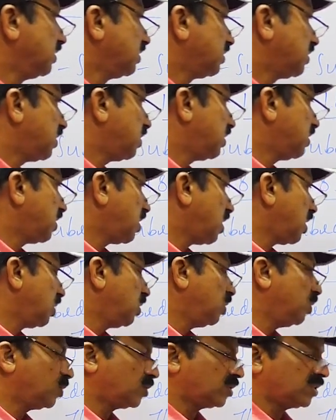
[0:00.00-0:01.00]
So
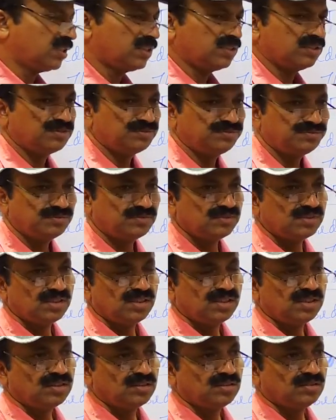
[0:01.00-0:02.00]
Taluk,
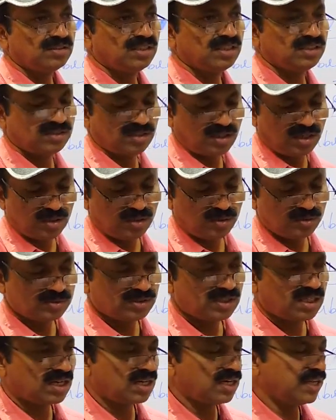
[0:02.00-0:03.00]
okay,
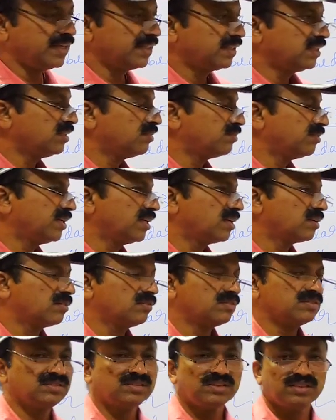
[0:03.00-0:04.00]
Talukdar like that we
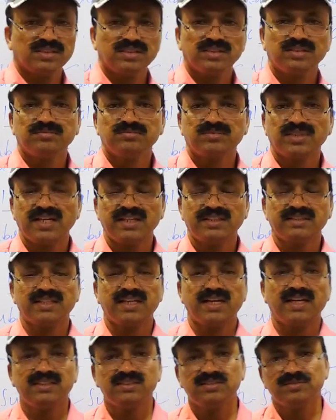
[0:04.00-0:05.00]
can say like
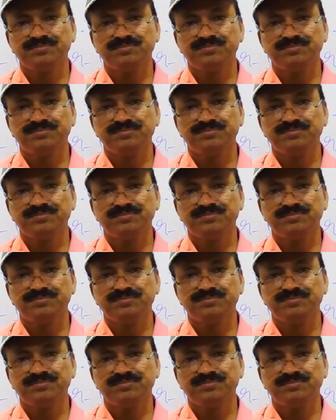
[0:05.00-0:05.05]
that.